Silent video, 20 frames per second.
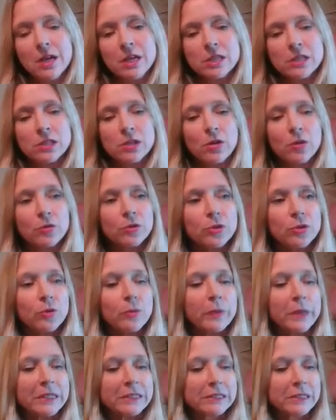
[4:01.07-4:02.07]
So you're
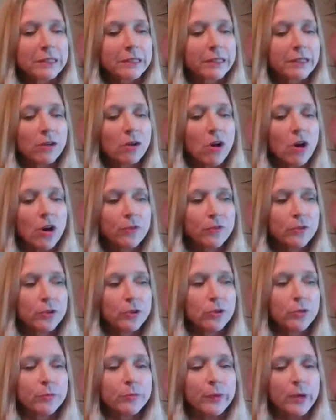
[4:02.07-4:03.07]
basically offering
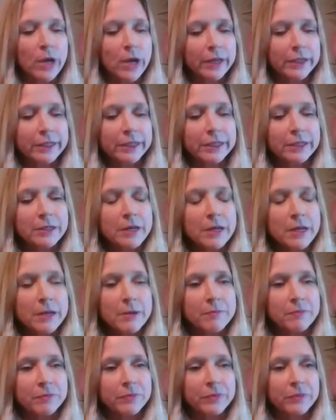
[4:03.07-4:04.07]
your body
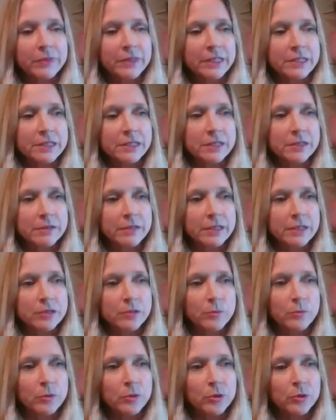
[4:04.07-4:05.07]
this
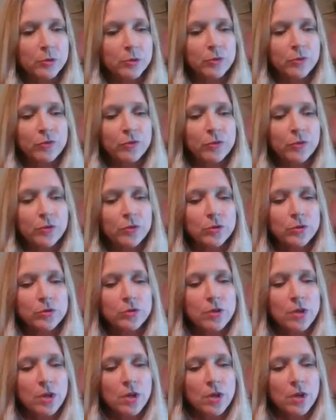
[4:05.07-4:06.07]
beautiful
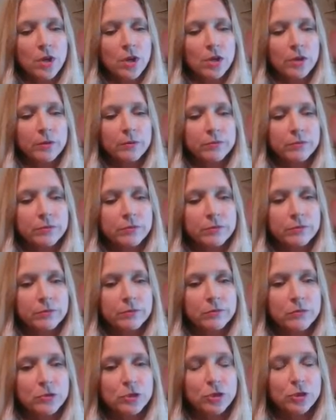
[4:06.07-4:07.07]

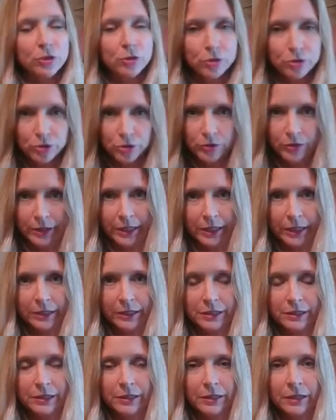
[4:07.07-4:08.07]

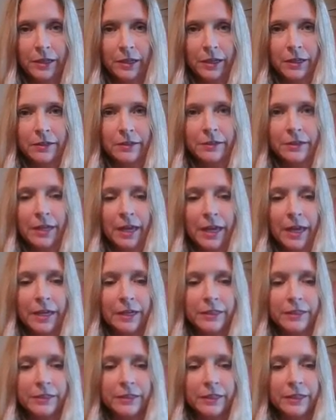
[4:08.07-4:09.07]
nutrient
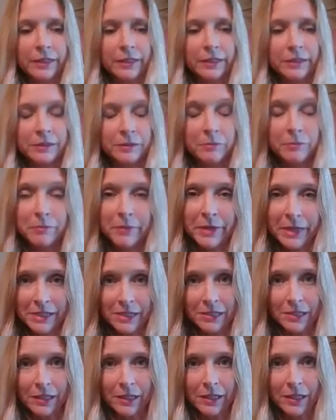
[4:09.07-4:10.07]
that it's
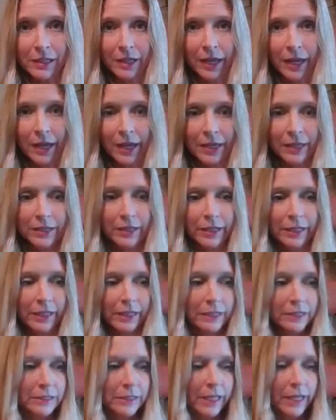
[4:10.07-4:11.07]
missing, and
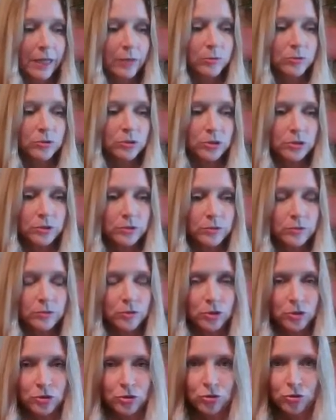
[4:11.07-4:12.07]
it's able to
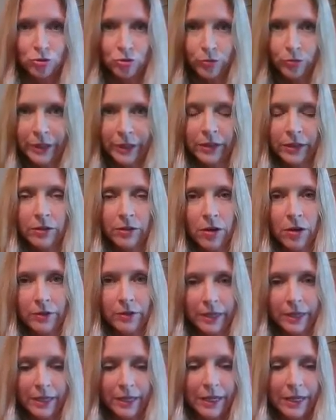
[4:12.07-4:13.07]
just drink it all
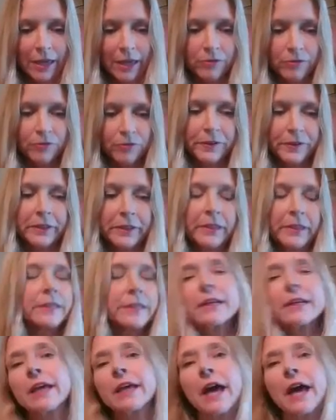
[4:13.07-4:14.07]
in and fill in the
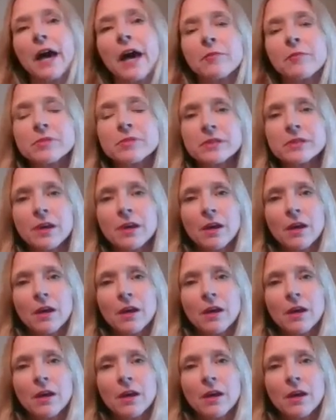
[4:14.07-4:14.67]
gaps